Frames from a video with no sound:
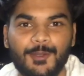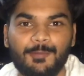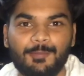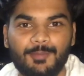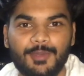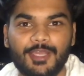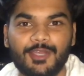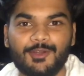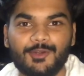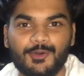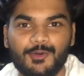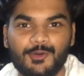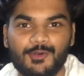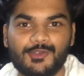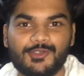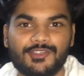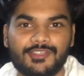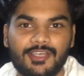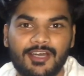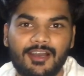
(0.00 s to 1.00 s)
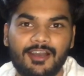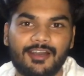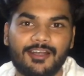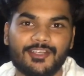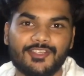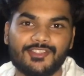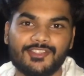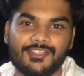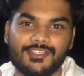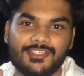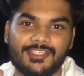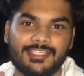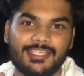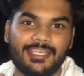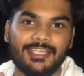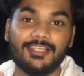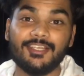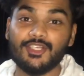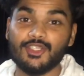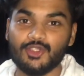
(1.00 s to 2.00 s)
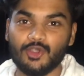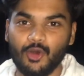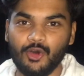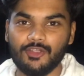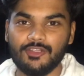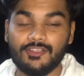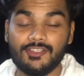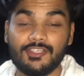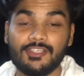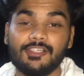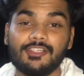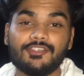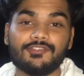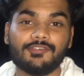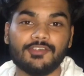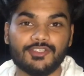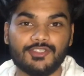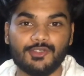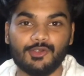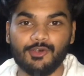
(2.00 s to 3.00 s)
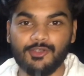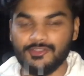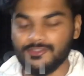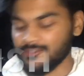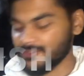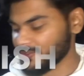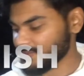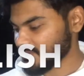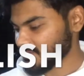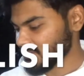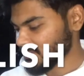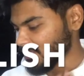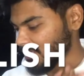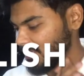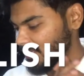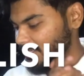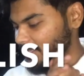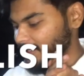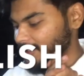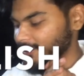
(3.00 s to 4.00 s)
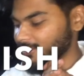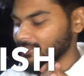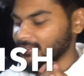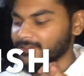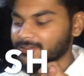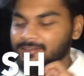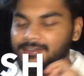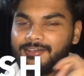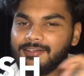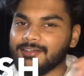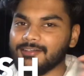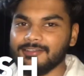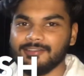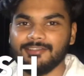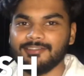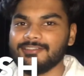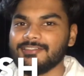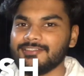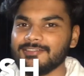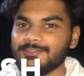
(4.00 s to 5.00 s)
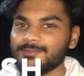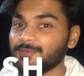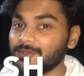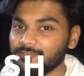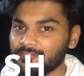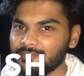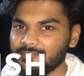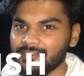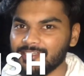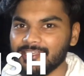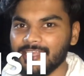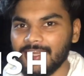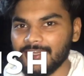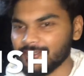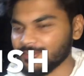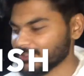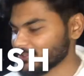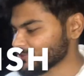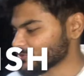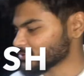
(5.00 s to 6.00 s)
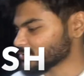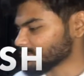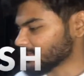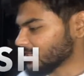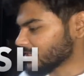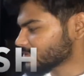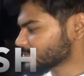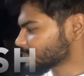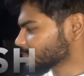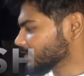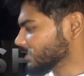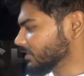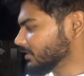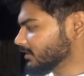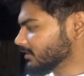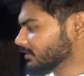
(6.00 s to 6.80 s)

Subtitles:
big rows are just English authors, English fiction authors, and this is my favorite category, so that's why